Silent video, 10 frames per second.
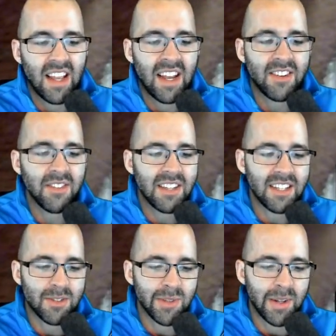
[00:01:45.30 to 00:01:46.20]
I don't
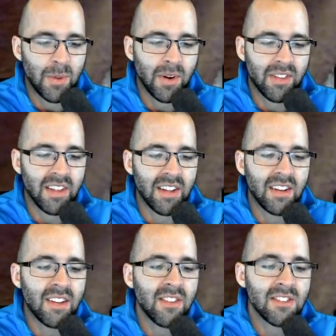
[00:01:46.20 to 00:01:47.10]
think it's really worth
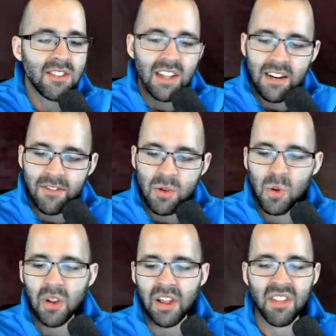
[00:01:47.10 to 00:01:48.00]
it. There's a lot of
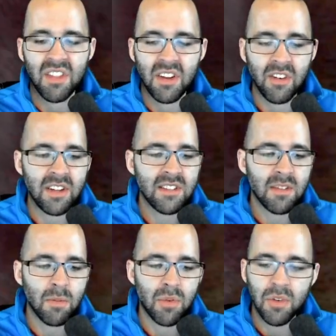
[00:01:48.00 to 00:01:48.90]
cool like theories
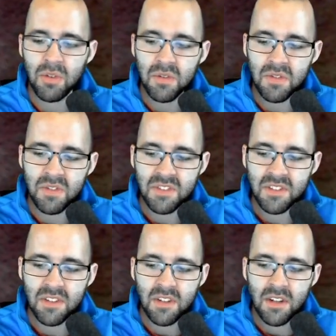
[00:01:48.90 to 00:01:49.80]
and proofs.